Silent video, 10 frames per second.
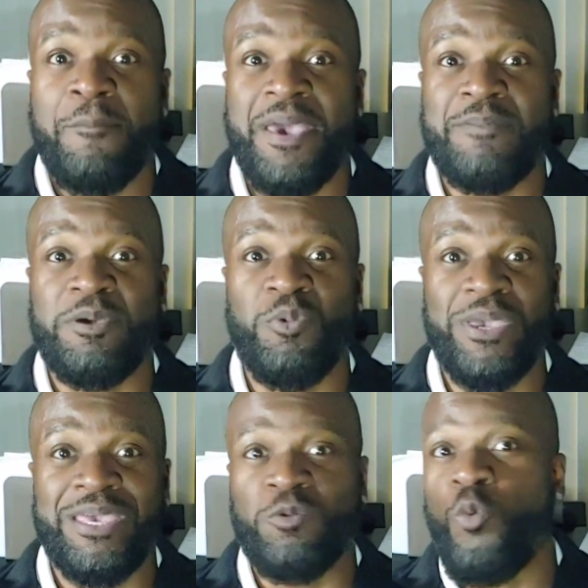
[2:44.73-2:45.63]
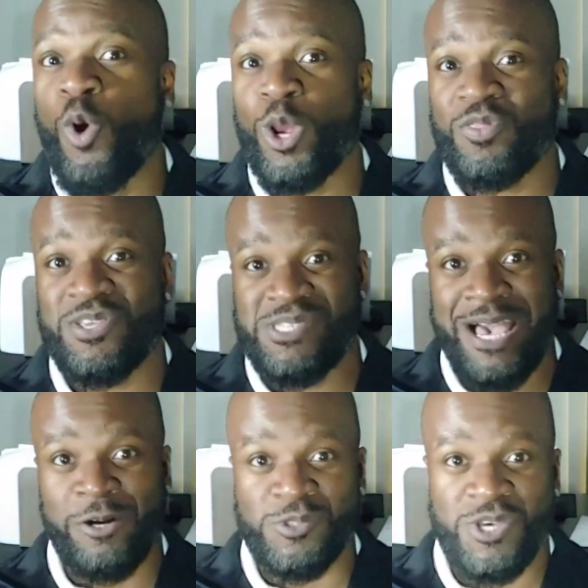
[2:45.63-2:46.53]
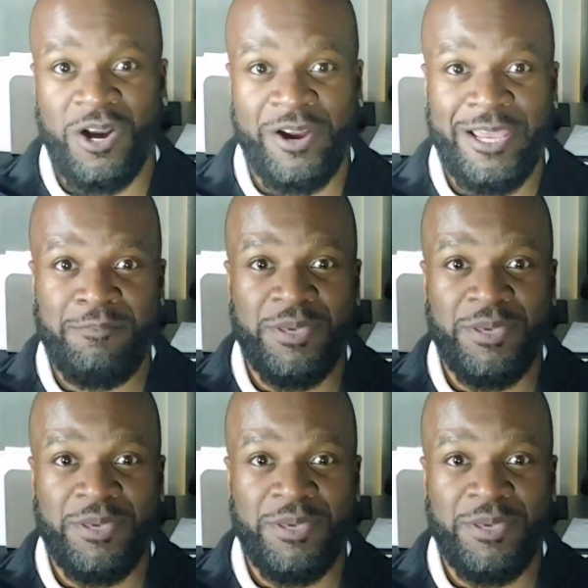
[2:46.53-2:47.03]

Maybe we can work this out. All right.